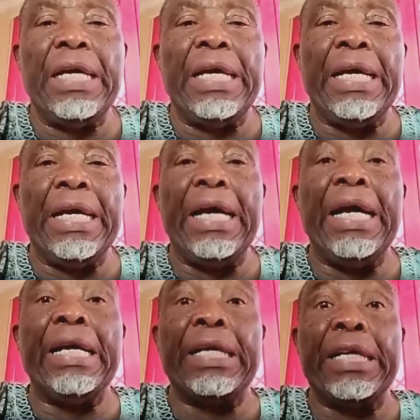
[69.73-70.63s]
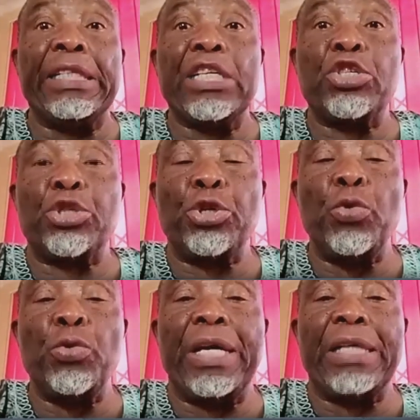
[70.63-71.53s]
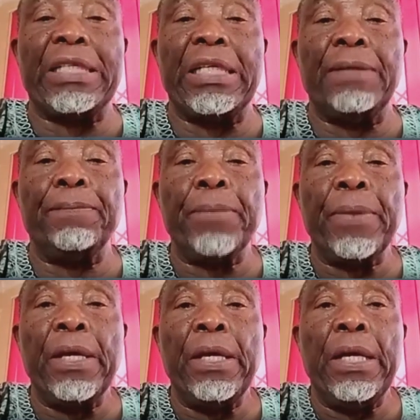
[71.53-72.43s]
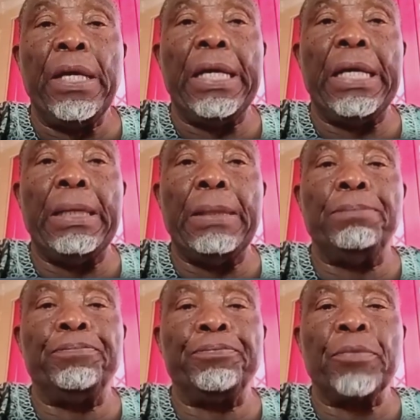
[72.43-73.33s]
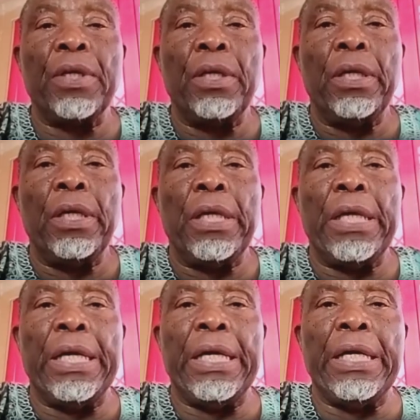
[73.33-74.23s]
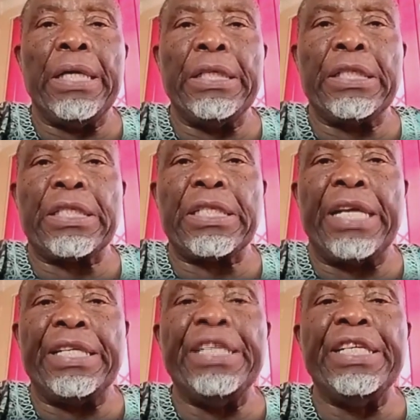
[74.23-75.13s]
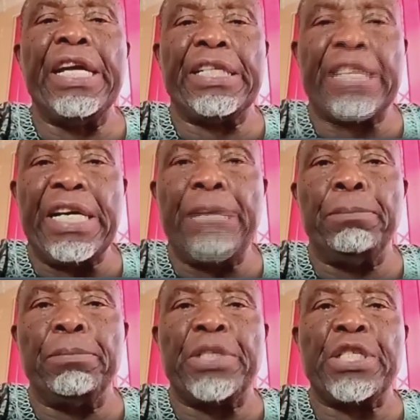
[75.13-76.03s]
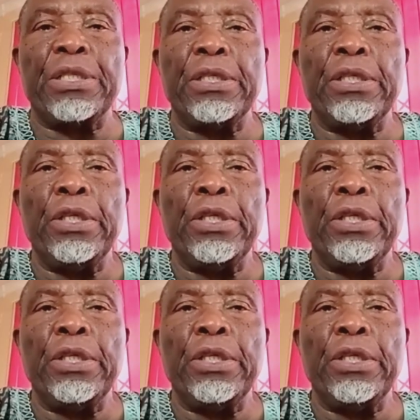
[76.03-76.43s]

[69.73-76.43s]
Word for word: Uh, and it has shown that uh, um, is an in attempt